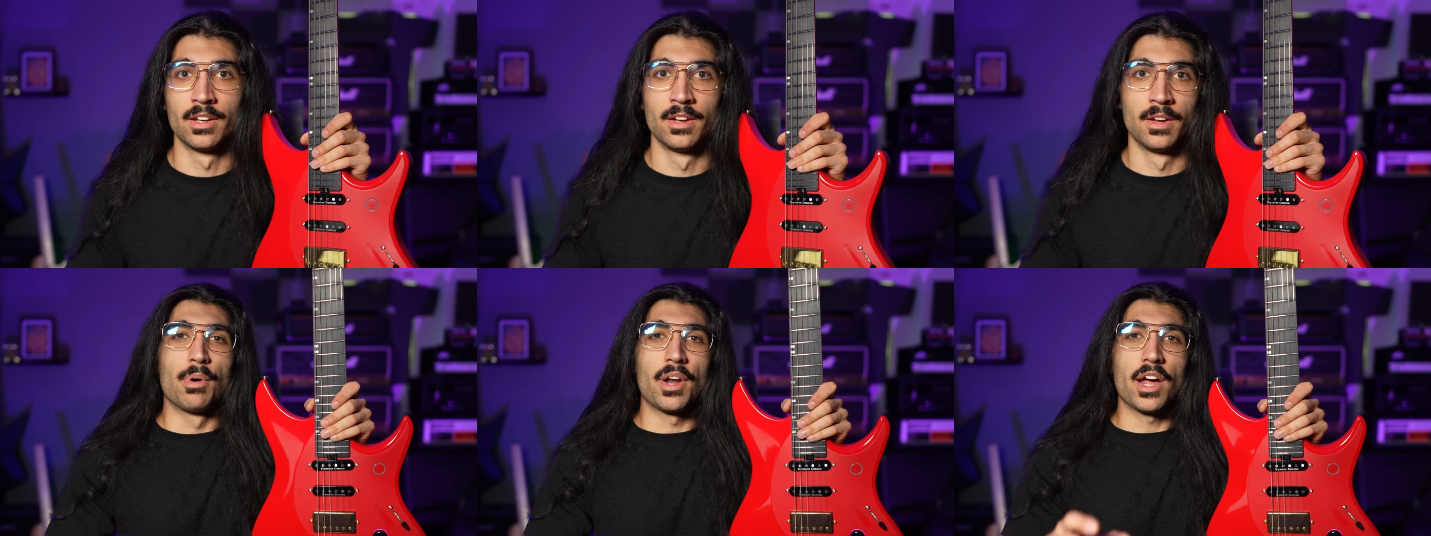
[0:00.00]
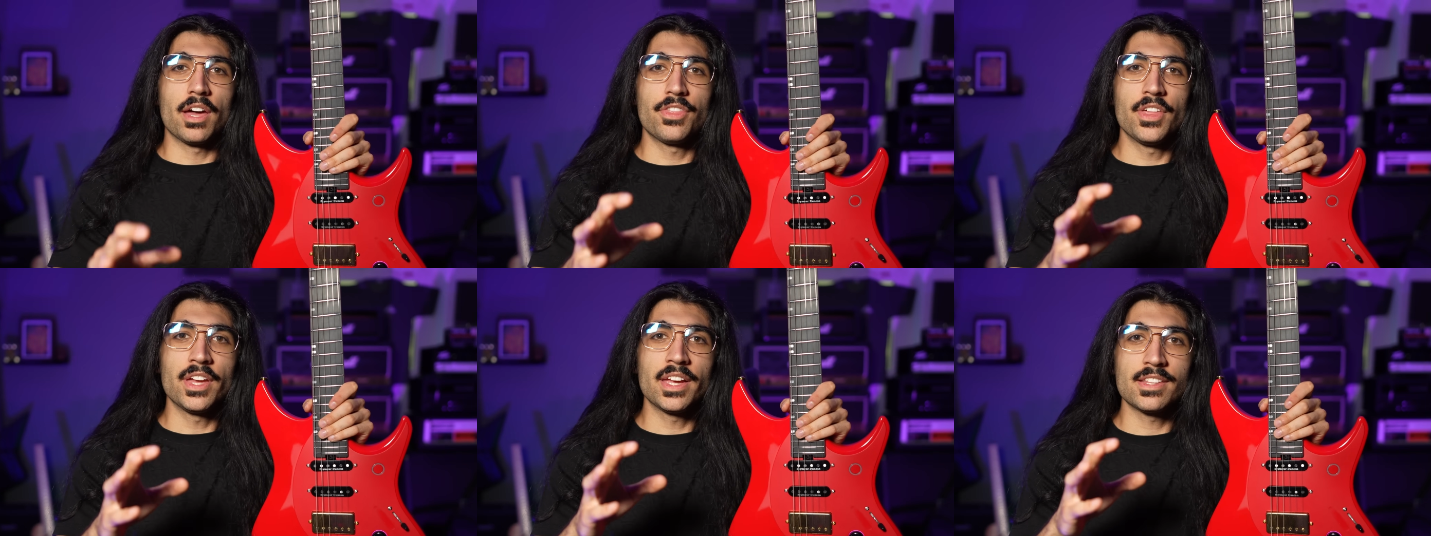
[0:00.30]
But I
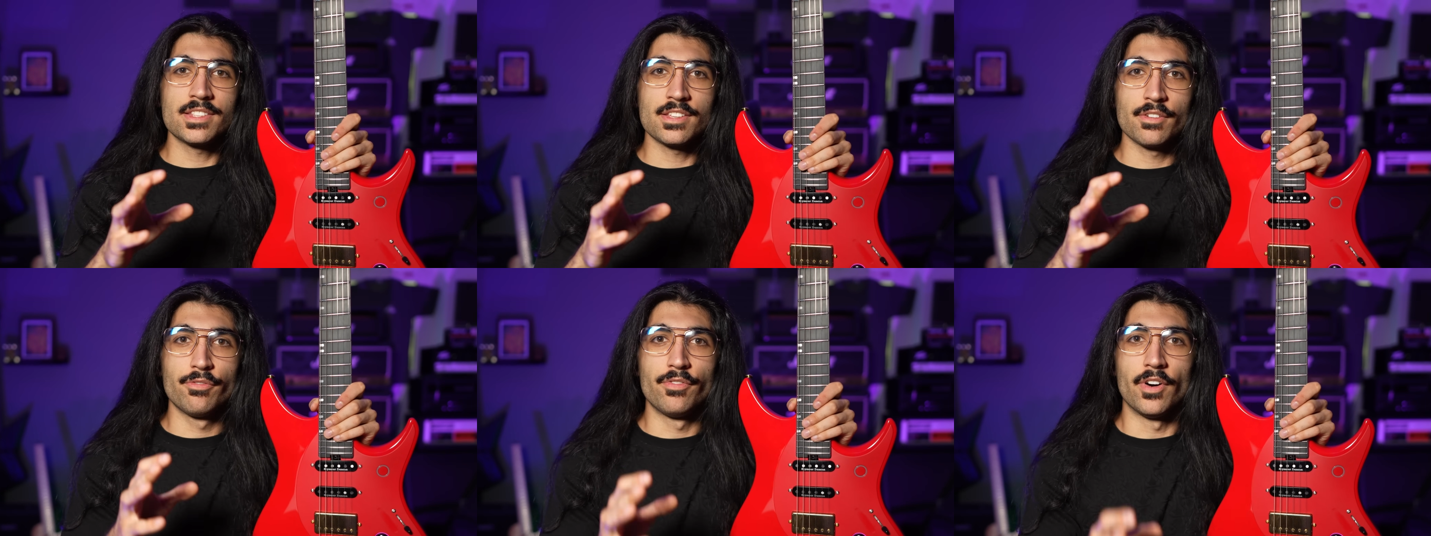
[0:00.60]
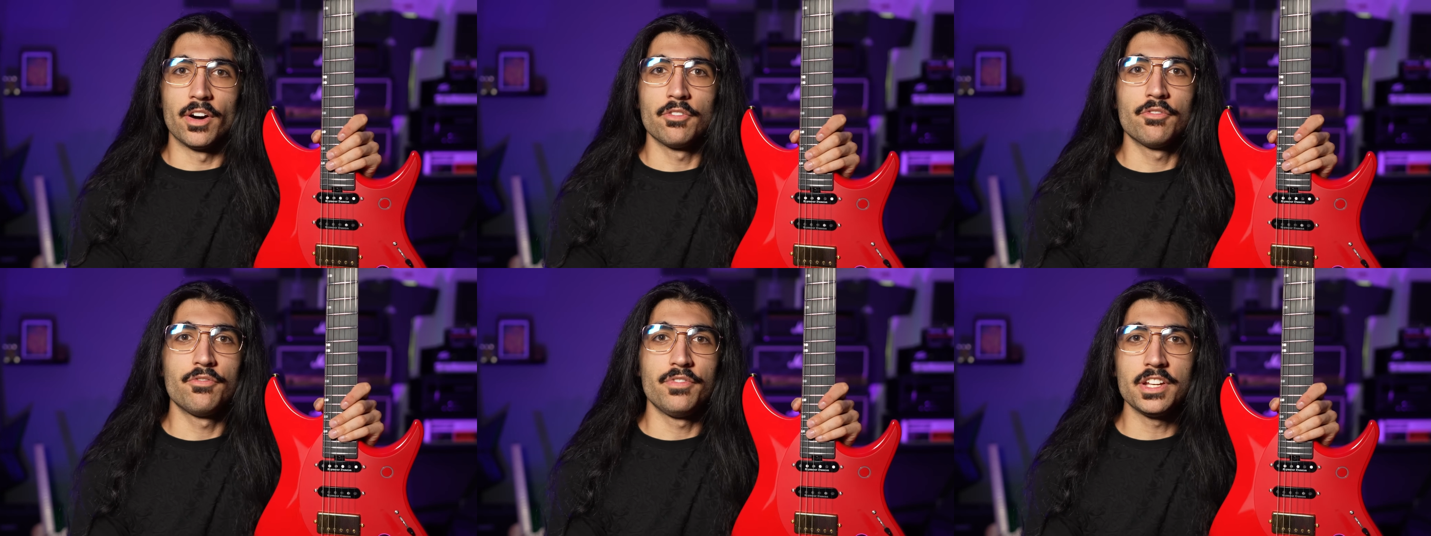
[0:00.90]
think it's a
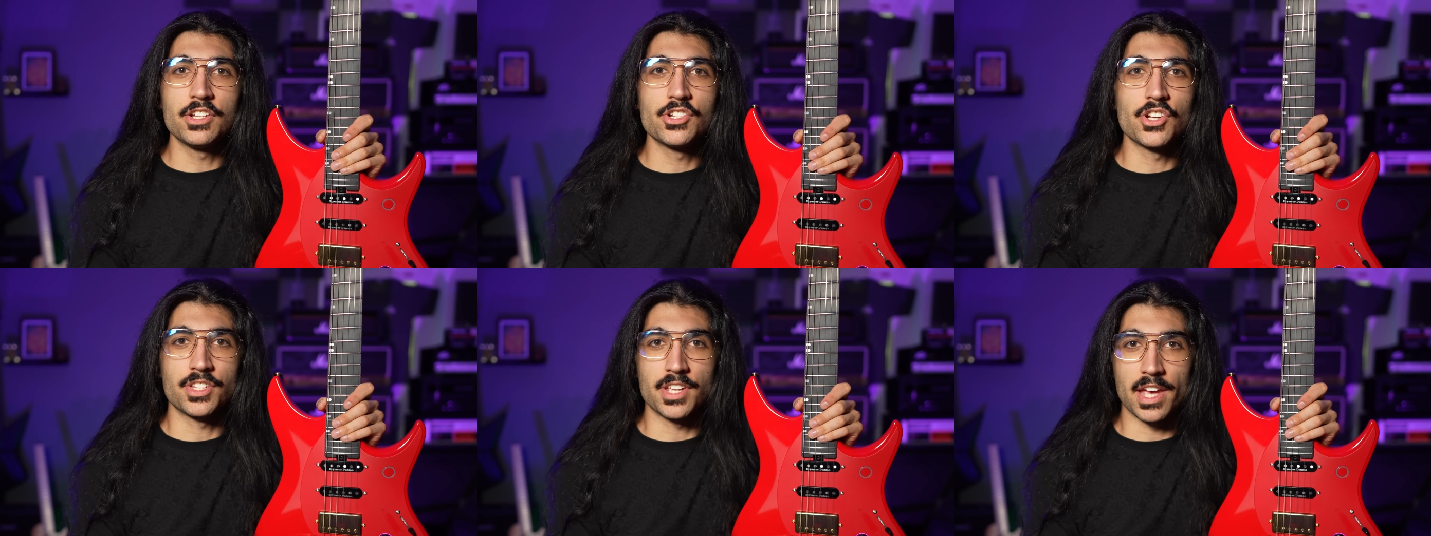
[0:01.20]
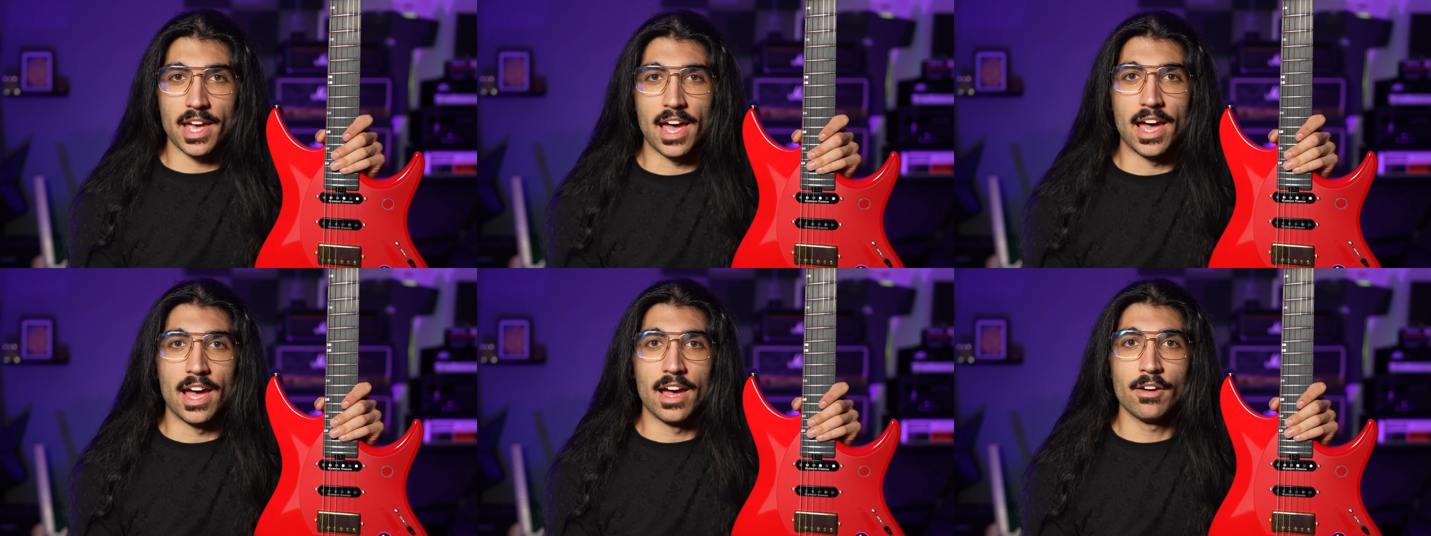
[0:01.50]
fun feature to
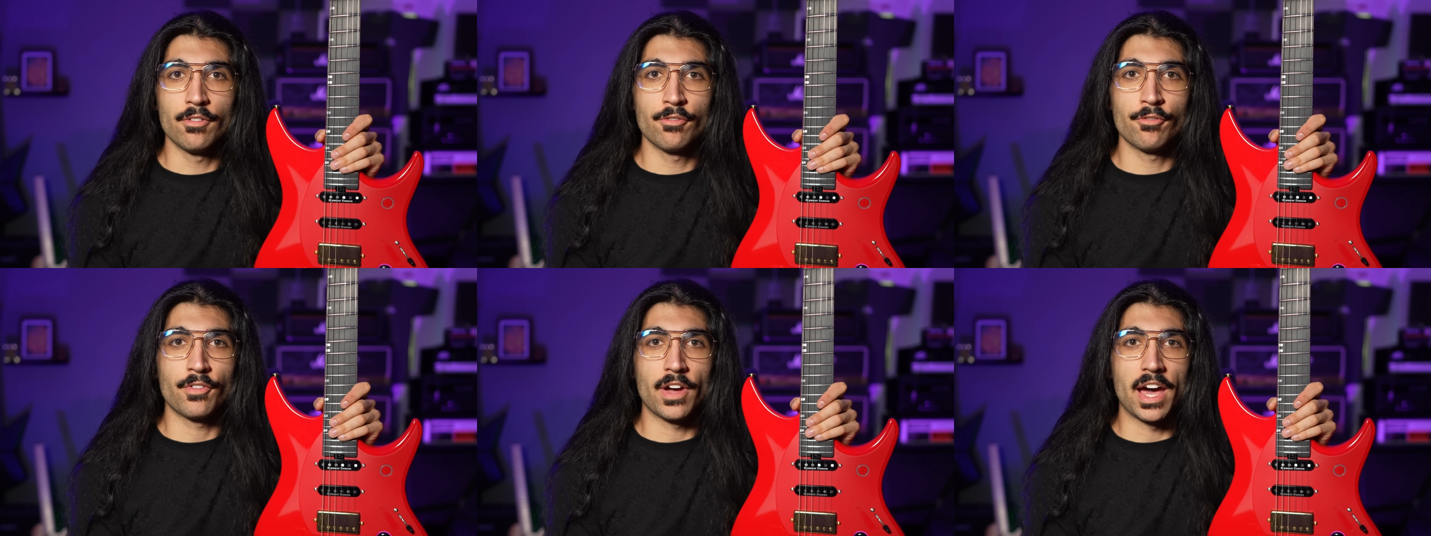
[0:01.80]
have,